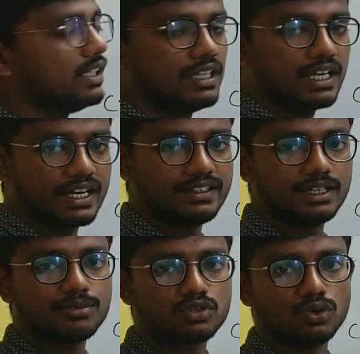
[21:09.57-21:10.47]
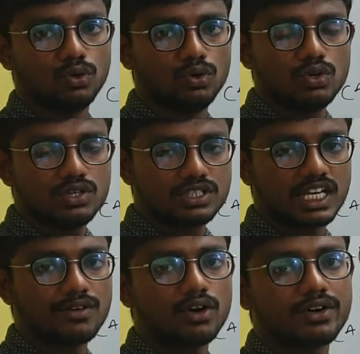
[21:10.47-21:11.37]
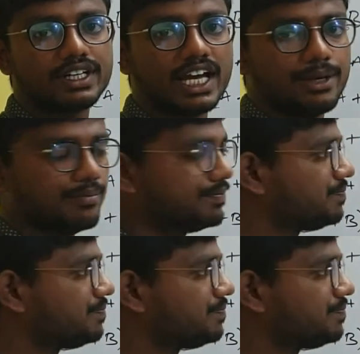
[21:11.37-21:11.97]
in the exams to save our time.